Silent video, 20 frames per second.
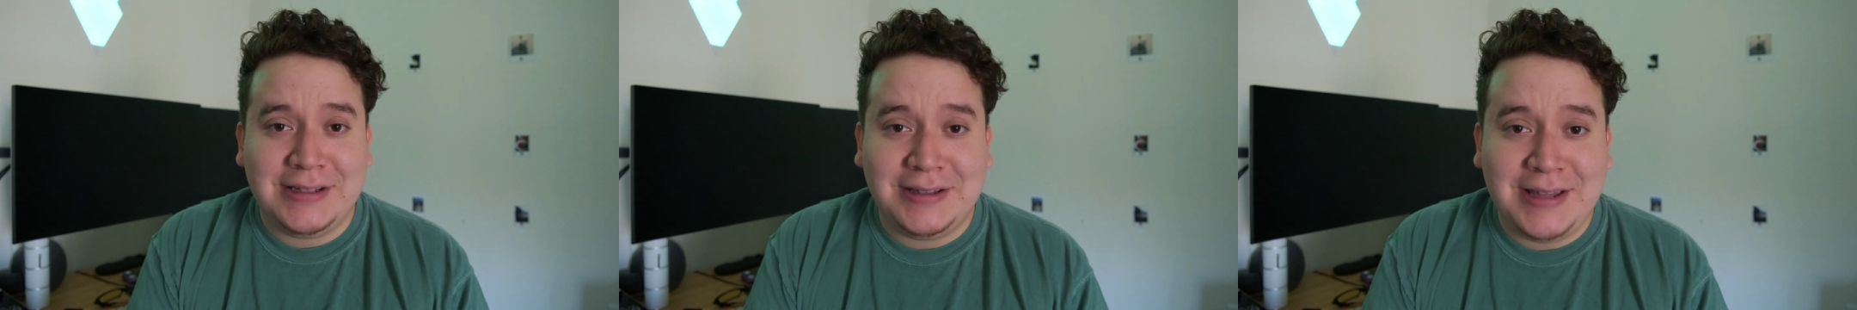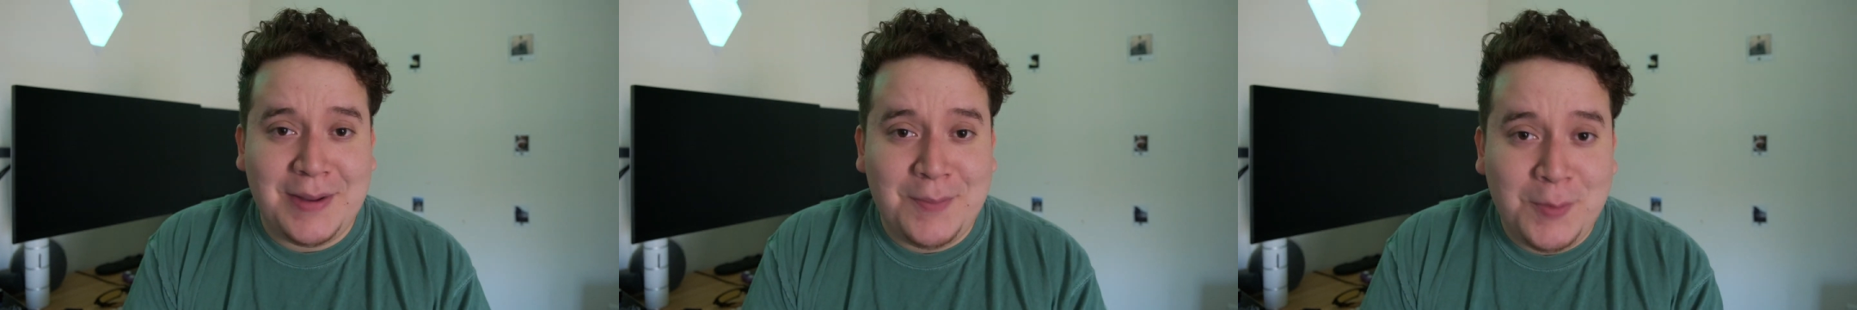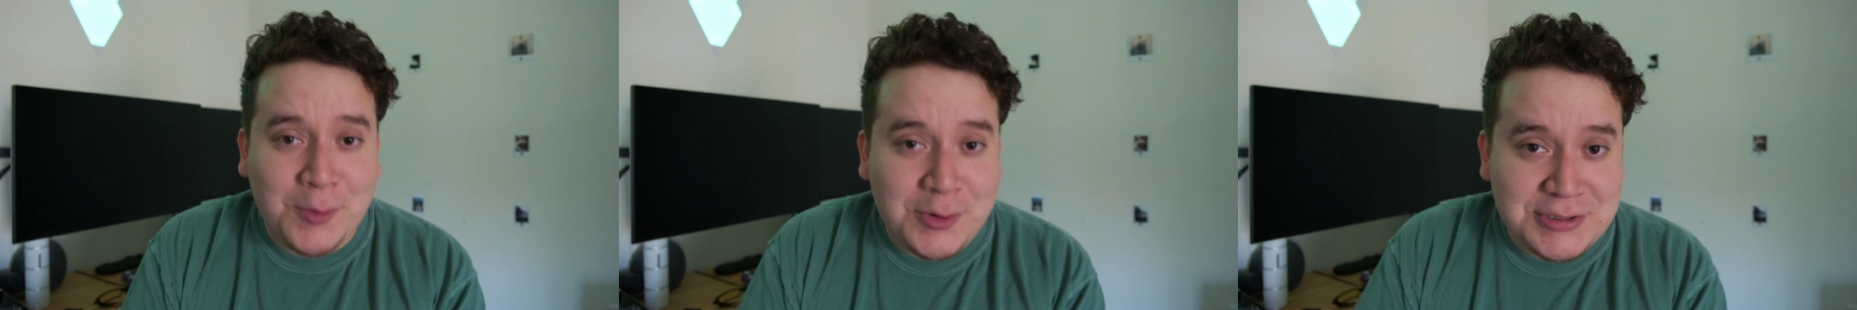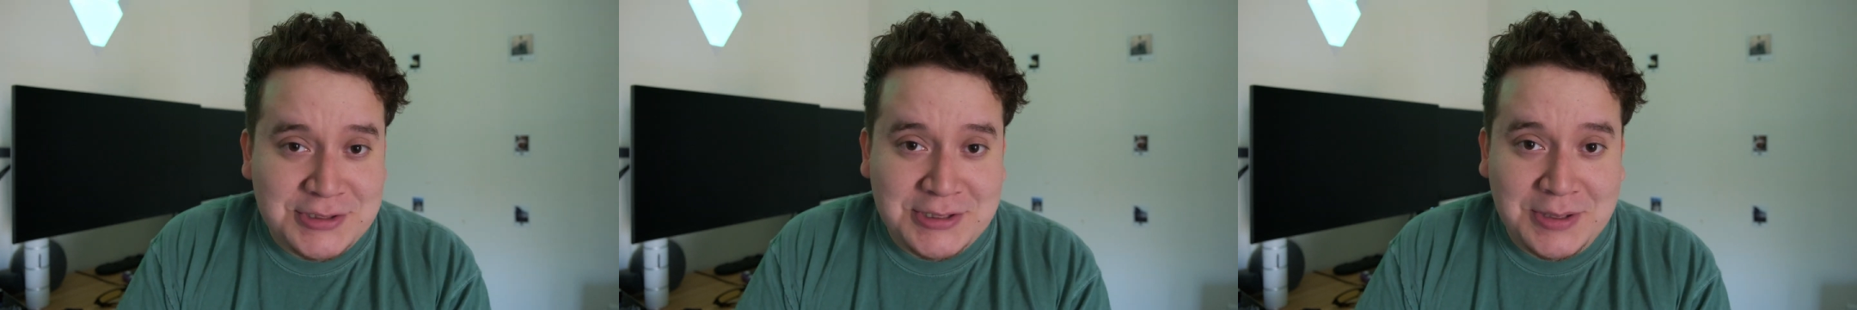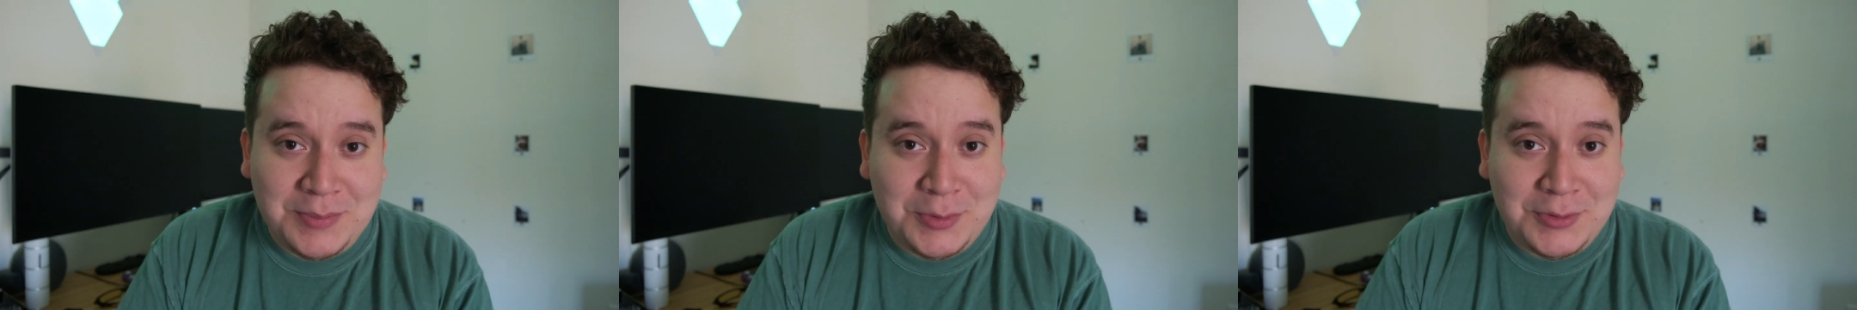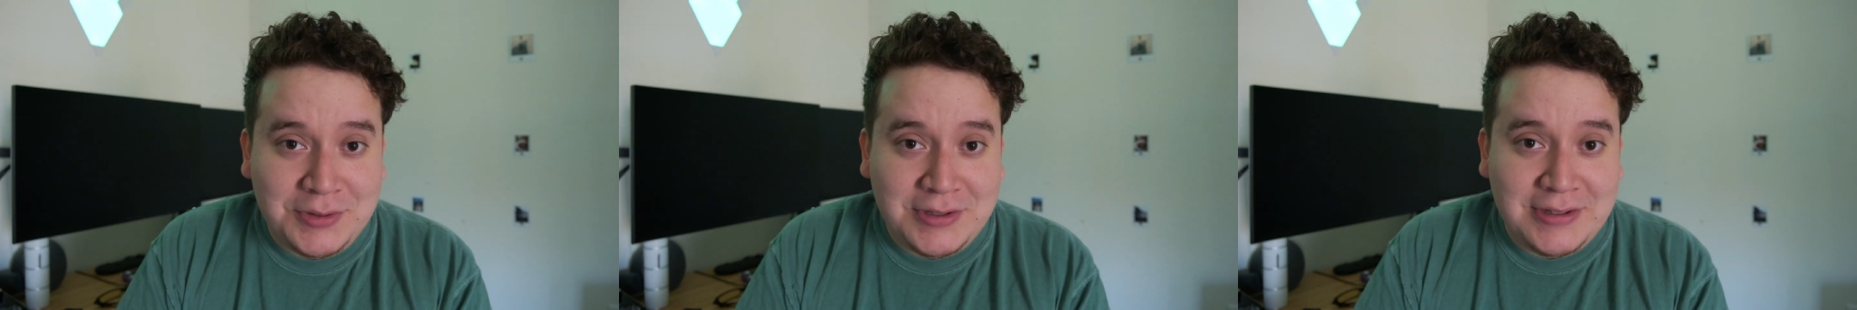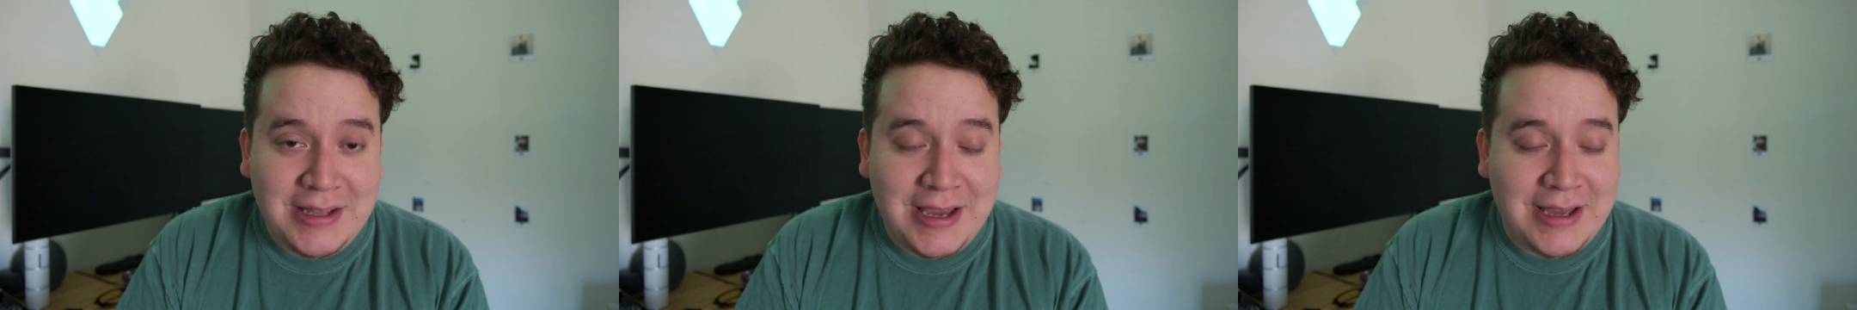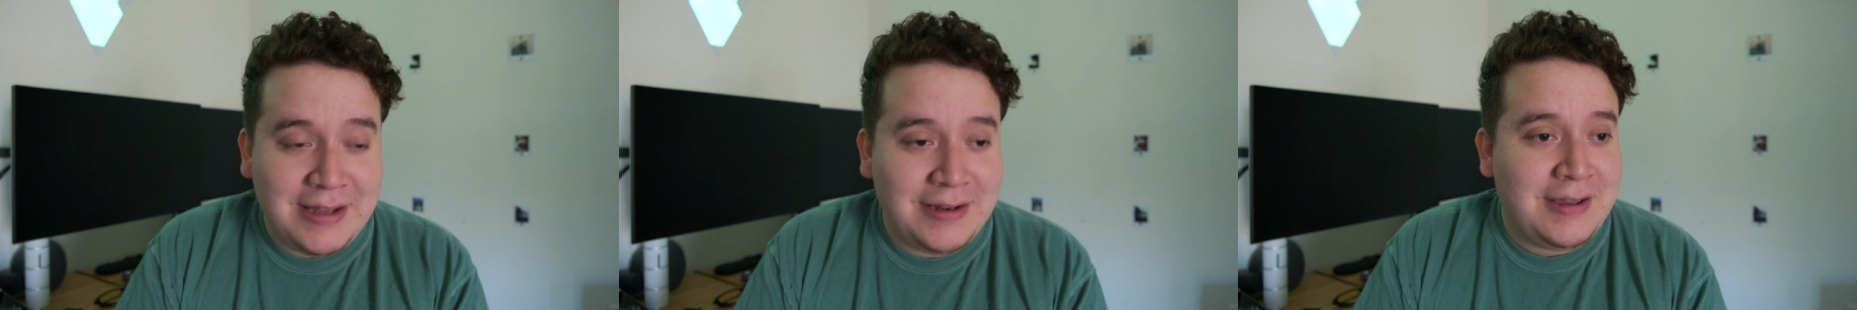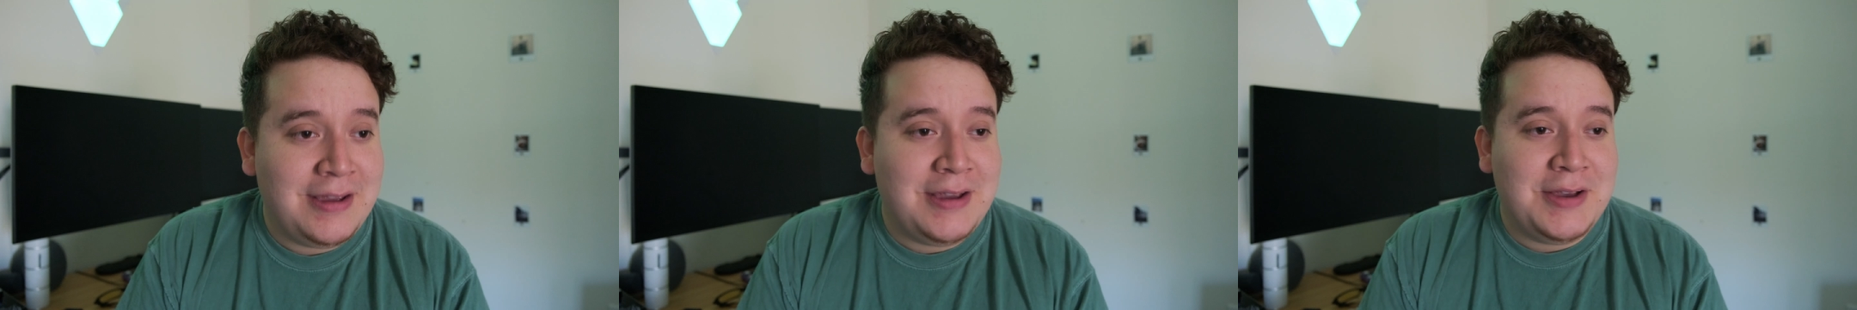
lot more simple than that.